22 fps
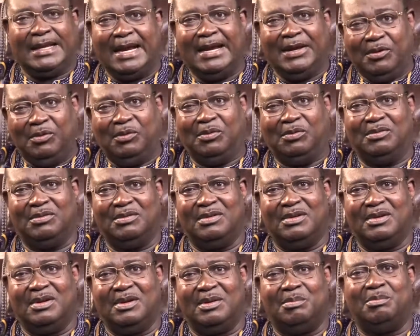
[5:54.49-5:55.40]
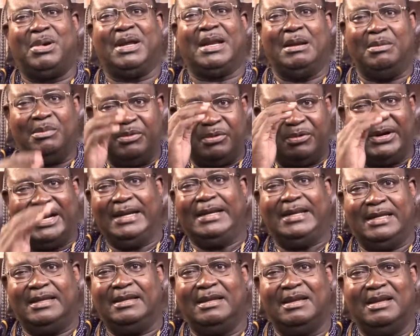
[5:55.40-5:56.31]
I know, but I'm
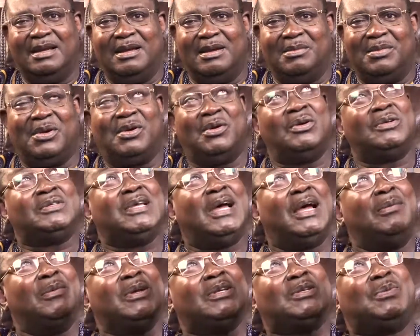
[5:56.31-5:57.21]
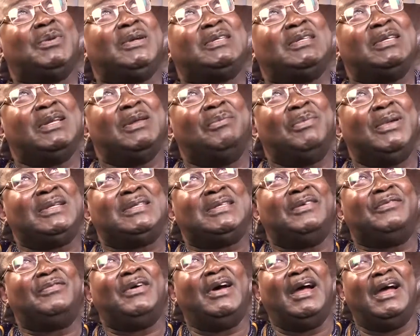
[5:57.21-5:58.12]
ready because I'm expecting a
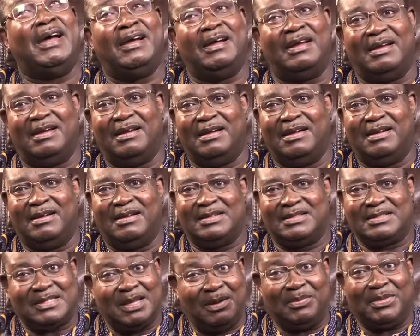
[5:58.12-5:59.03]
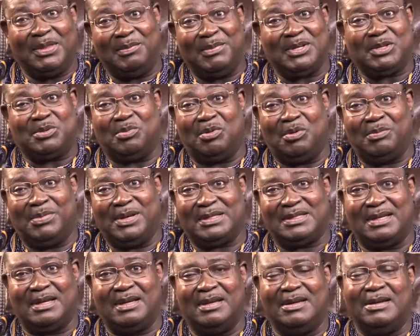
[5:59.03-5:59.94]
better fire, something much more
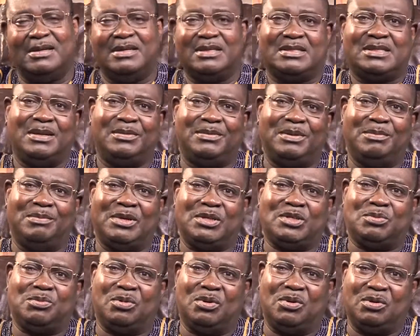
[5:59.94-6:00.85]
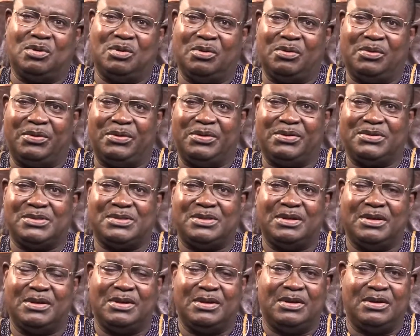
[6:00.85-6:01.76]
better, something much more glorious.
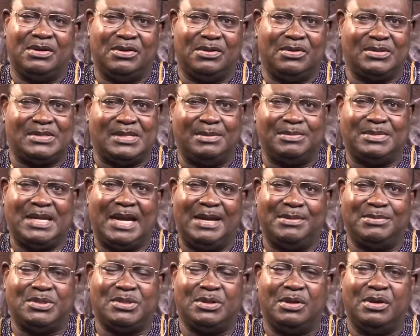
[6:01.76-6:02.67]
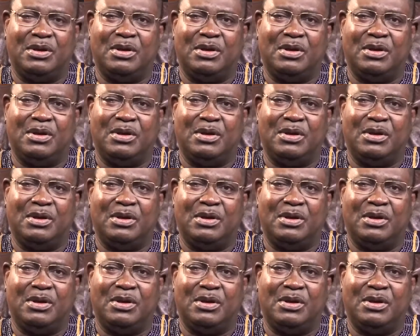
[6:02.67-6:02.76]
Sometimes